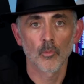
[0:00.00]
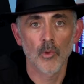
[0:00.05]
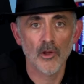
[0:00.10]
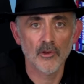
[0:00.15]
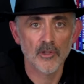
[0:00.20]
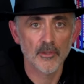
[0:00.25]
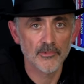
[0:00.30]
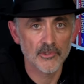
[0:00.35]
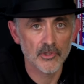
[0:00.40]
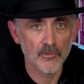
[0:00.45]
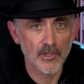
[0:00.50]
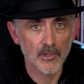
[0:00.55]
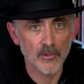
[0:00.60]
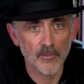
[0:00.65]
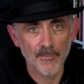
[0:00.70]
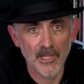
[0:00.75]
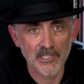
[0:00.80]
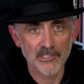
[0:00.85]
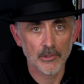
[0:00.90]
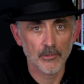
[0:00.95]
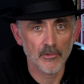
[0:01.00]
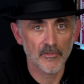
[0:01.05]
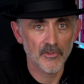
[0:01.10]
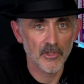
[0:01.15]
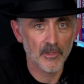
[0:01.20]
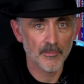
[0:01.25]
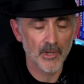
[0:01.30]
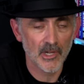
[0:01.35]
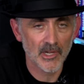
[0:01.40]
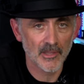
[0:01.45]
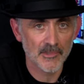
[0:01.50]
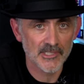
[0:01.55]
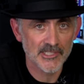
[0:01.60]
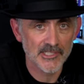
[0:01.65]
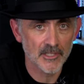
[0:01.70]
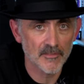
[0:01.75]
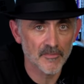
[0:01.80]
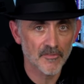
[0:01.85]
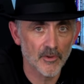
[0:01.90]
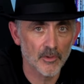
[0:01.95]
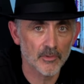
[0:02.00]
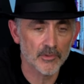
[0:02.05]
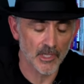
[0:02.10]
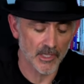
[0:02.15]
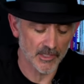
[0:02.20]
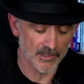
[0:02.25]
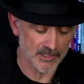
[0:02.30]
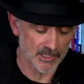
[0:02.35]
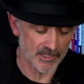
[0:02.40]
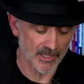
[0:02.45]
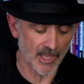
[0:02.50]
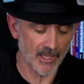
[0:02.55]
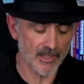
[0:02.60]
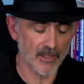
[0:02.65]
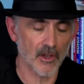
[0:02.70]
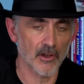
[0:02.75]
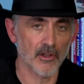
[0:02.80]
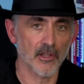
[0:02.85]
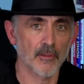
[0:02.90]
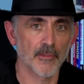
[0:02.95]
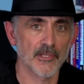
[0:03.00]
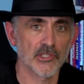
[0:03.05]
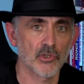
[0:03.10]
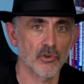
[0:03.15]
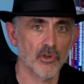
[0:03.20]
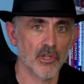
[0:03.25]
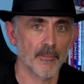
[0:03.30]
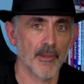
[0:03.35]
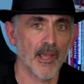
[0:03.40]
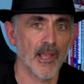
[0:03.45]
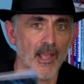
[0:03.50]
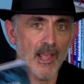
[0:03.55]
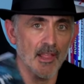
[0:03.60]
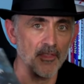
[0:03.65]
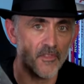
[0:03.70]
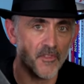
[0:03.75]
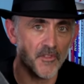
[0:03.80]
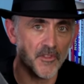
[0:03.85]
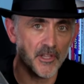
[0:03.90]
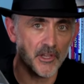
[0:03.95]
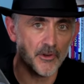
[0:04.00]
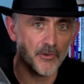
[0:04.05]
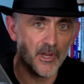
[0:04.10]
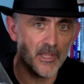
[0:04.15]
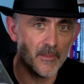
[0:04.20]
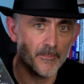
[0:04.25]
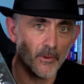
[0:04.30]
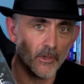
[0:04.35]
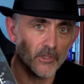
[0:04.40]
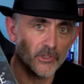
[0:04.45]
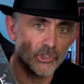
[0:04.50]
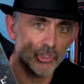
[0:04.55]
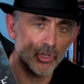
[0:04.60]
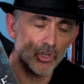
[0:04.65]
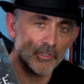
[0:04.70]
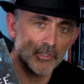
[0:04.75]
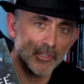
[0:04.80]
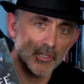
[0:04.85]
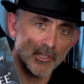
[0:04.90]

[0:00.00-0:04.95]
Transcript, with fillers: Welcome to Real Magic Review. My name is Steve Faulkner, and today I'm going to be talking about Nth Degree by John